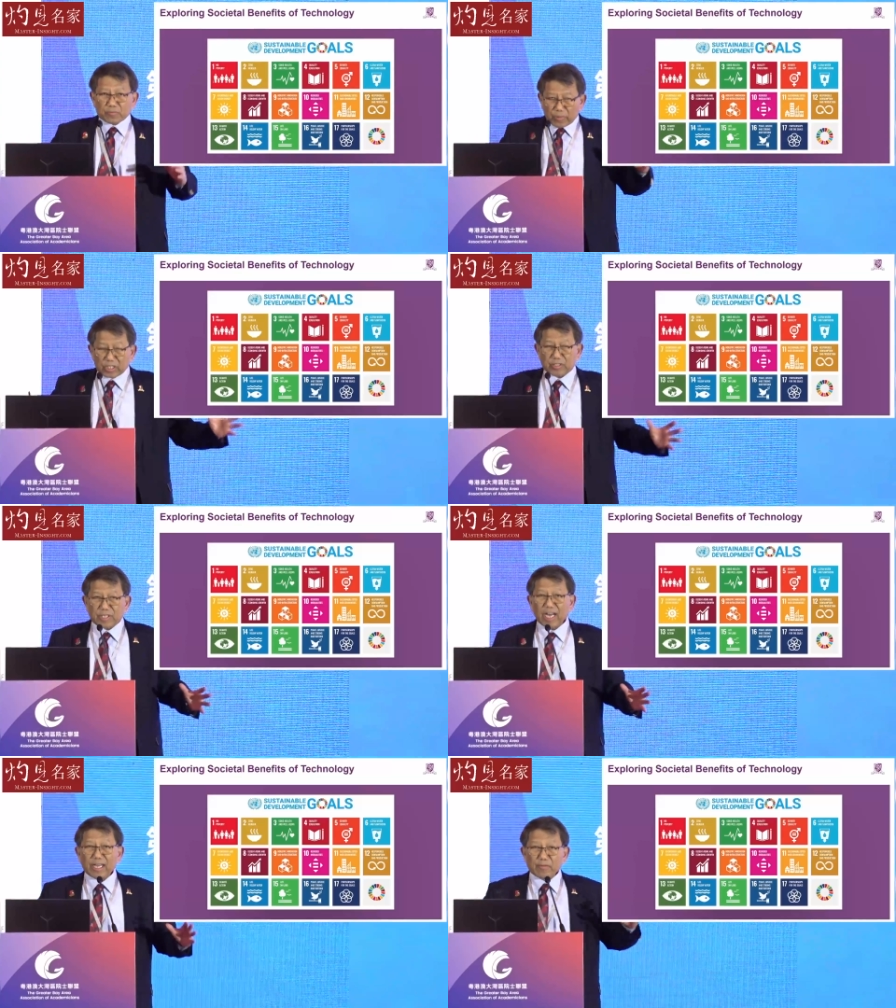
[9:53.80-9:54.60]
Because of
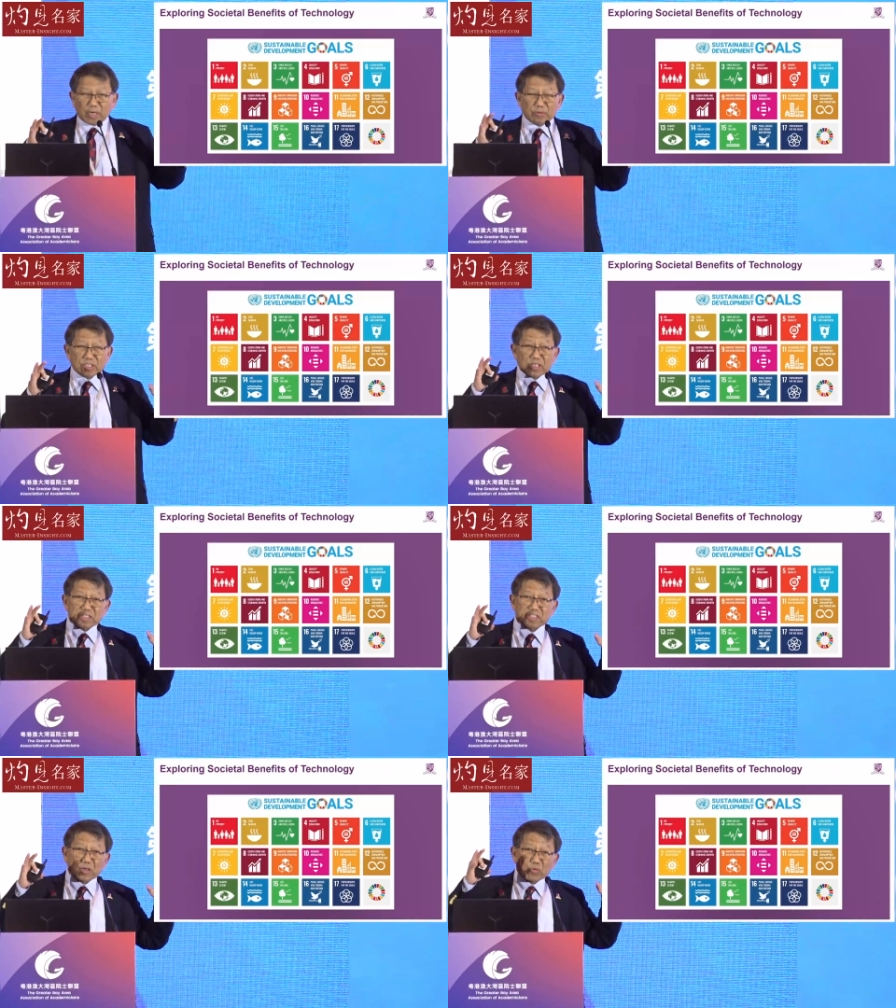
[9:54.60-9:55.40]
time, I'm just
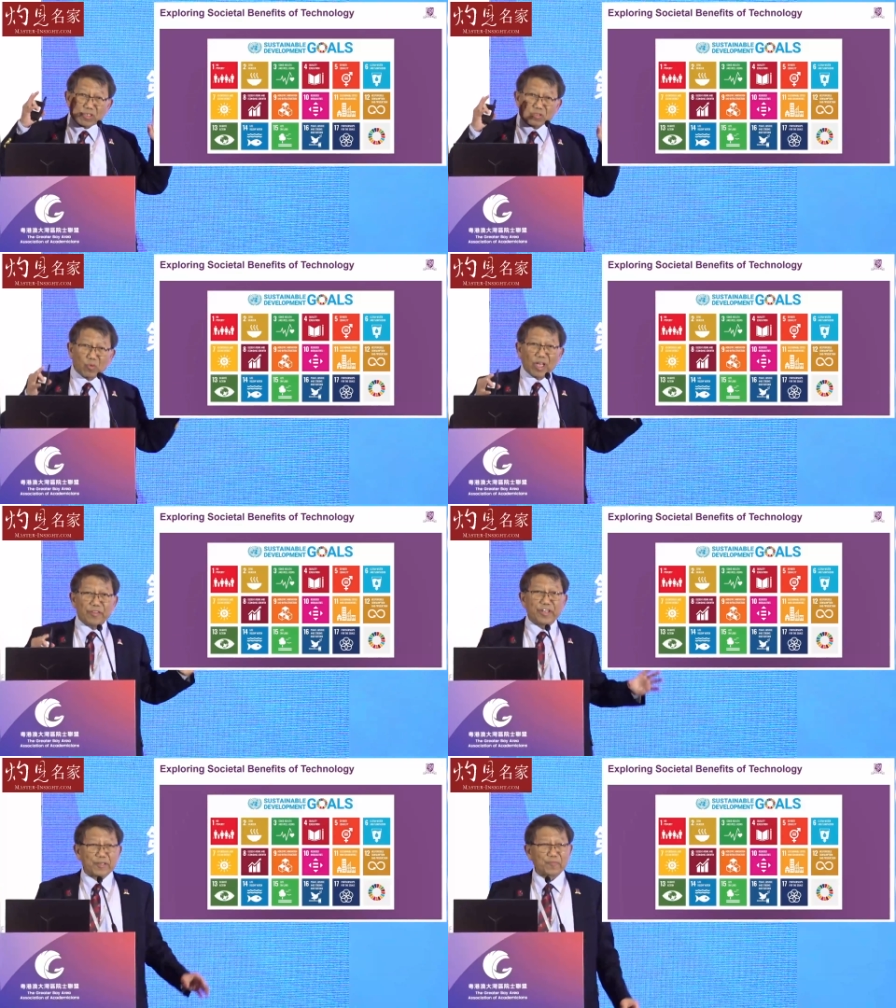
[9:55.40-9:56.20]
going to stick with this
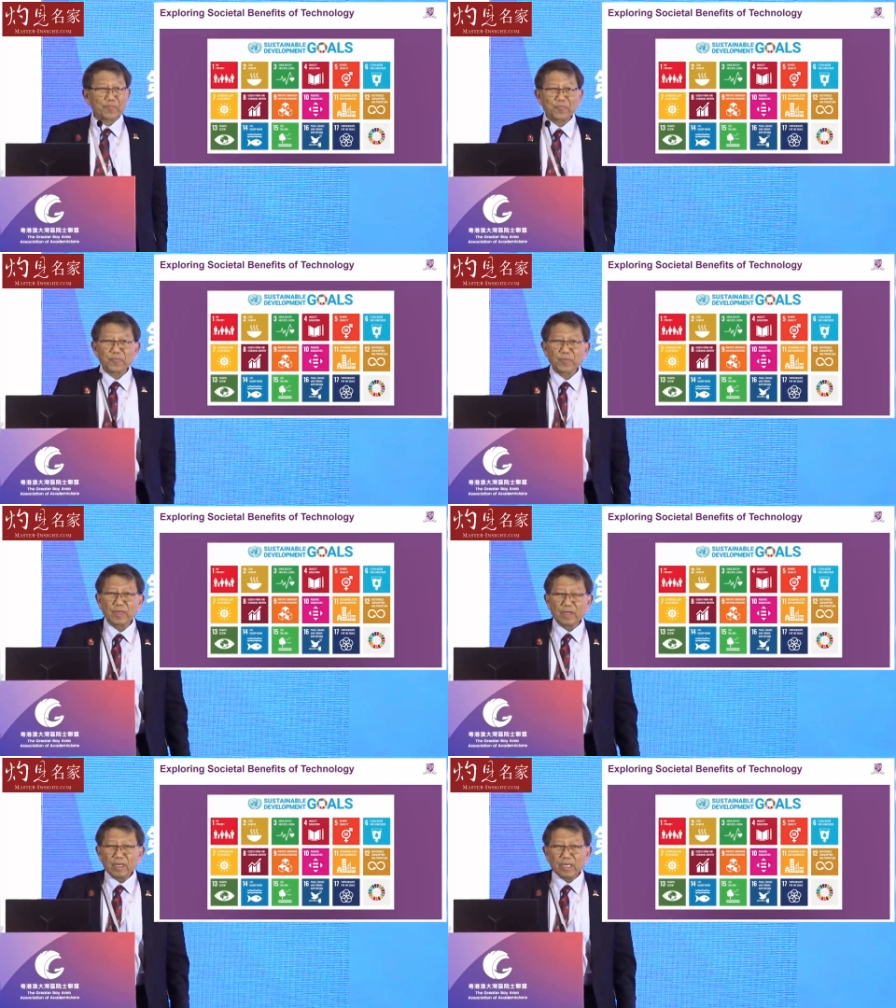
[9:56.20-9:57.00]
one thing.
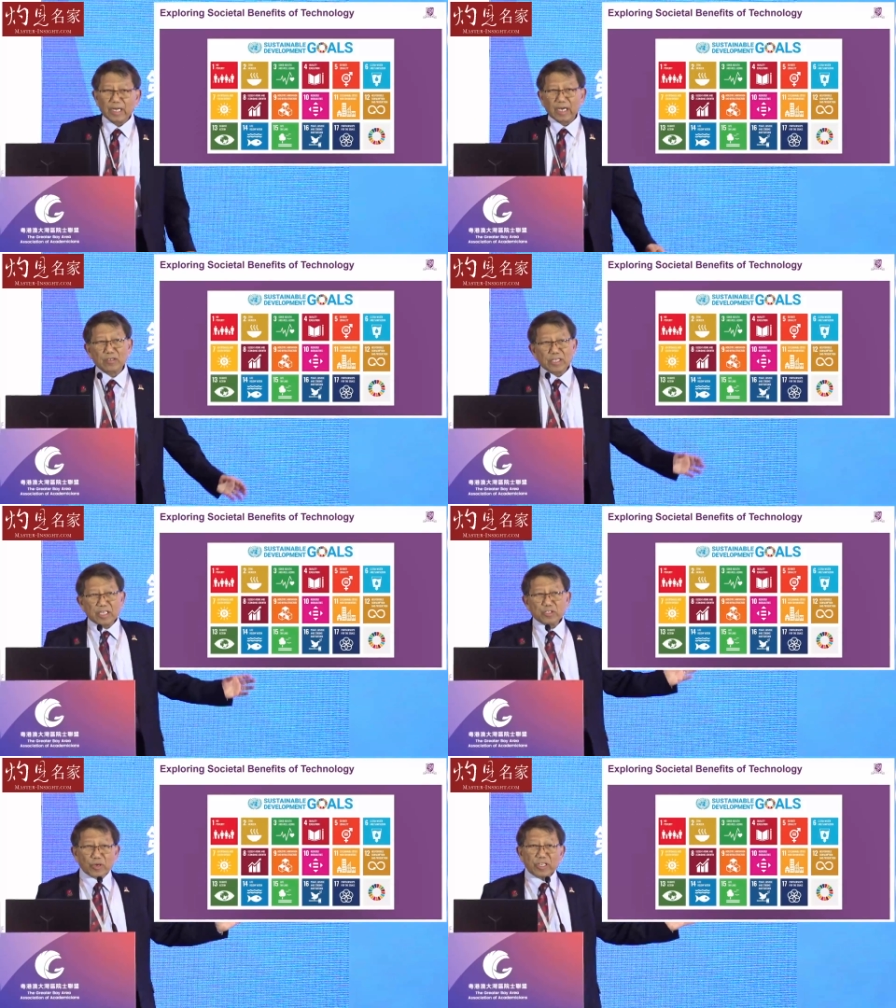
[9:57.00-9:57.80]
Now,
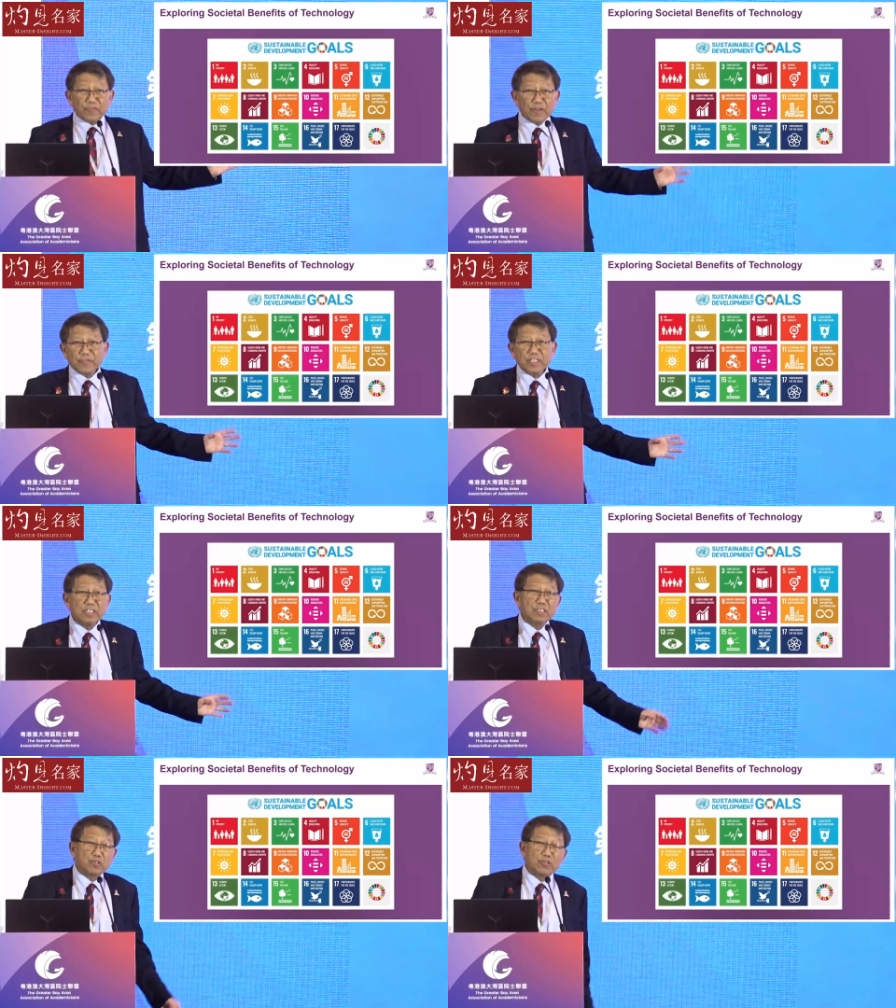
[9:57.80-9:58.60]
in
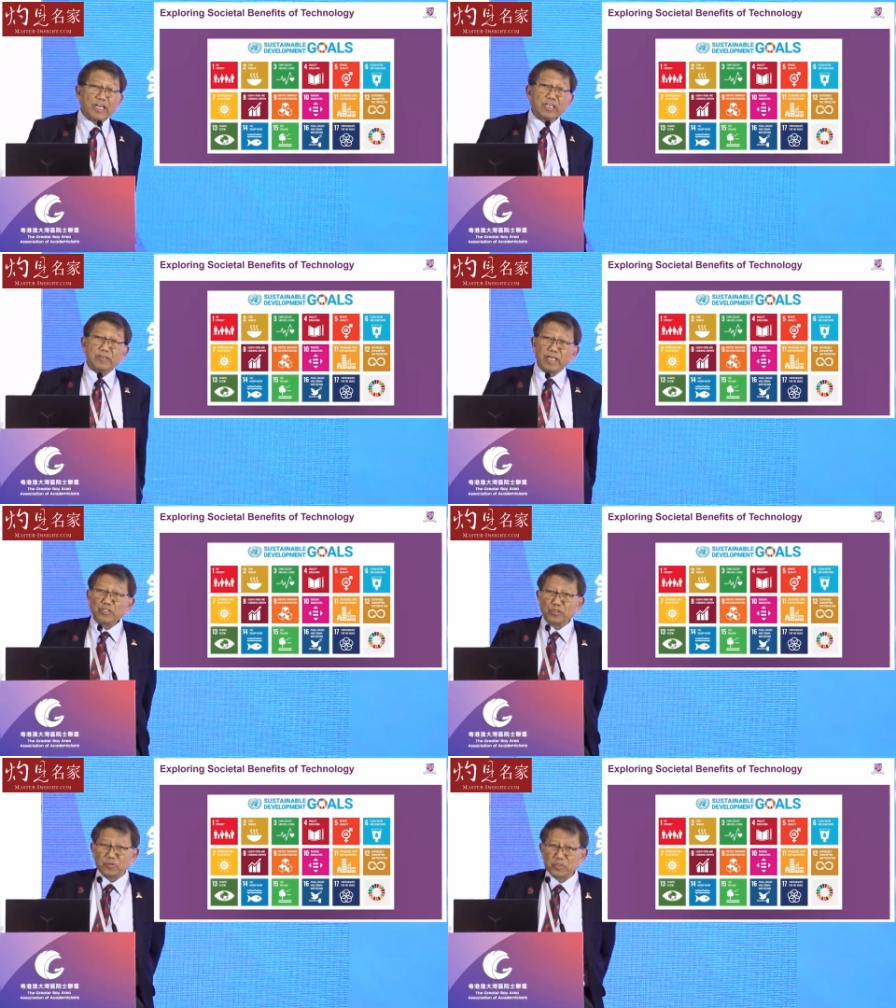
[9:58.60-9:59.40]
2015, the United
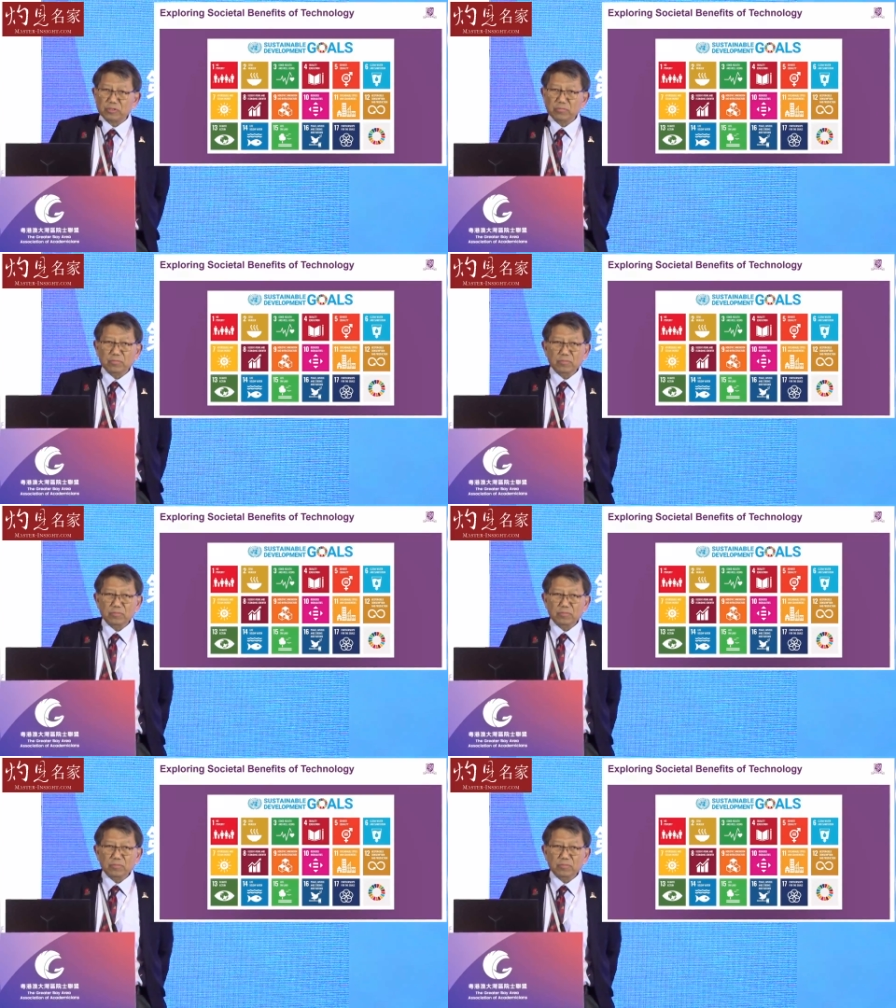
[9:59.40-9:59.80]
Nations,